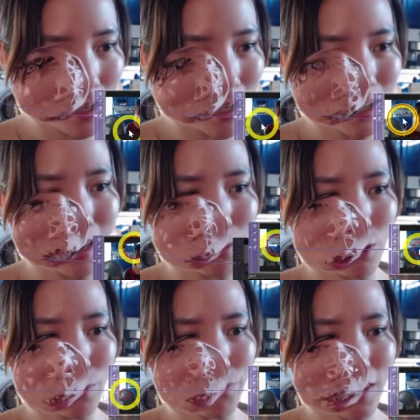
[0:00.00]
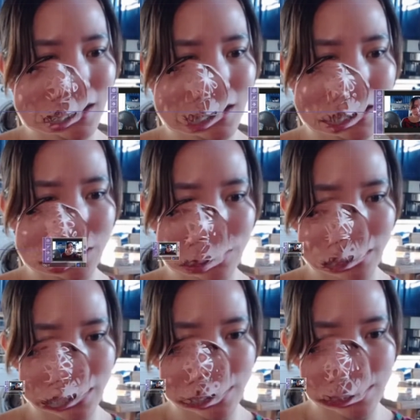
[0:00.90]
anymore.
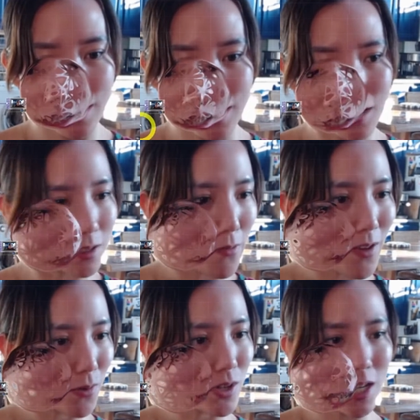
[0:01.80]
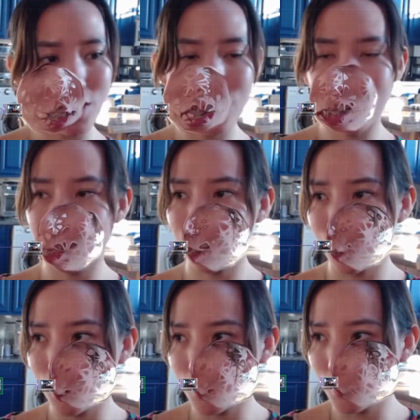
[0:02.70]
Great. This is the foundation
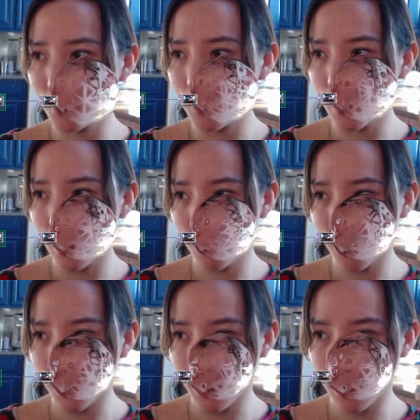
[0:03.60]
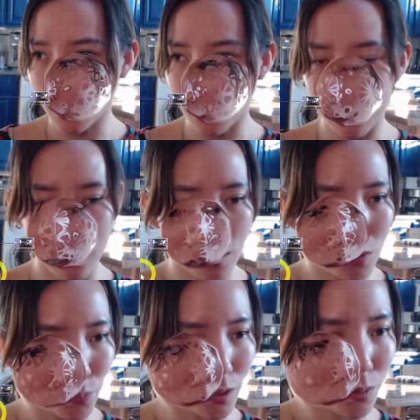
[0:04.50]
of everything. And
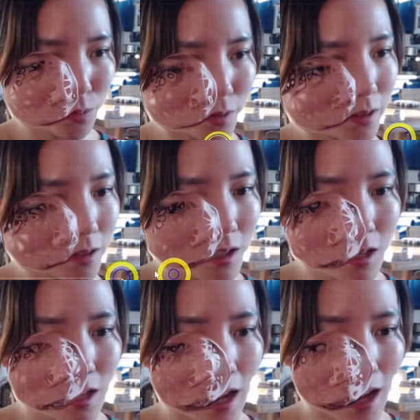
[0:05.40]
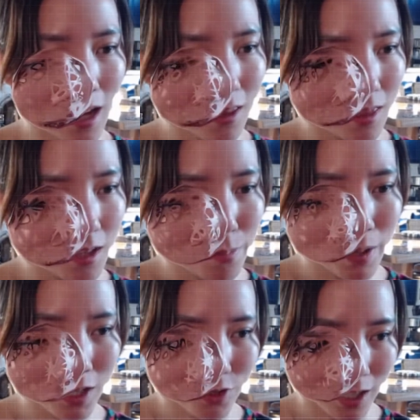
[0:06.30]
now we will add the
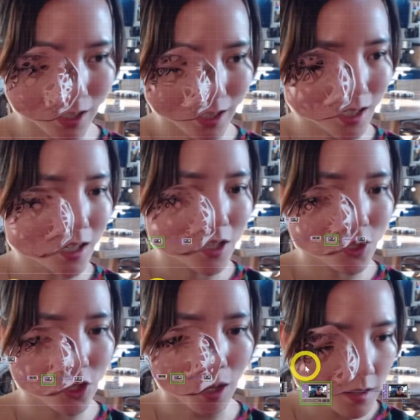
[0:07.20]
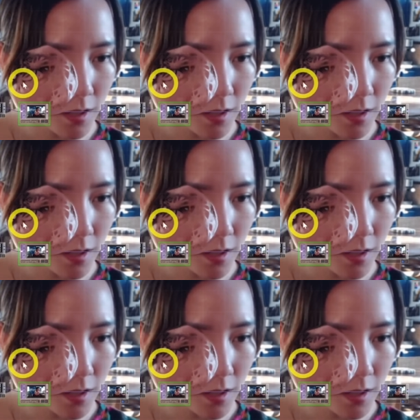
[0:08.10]
body tracking chop.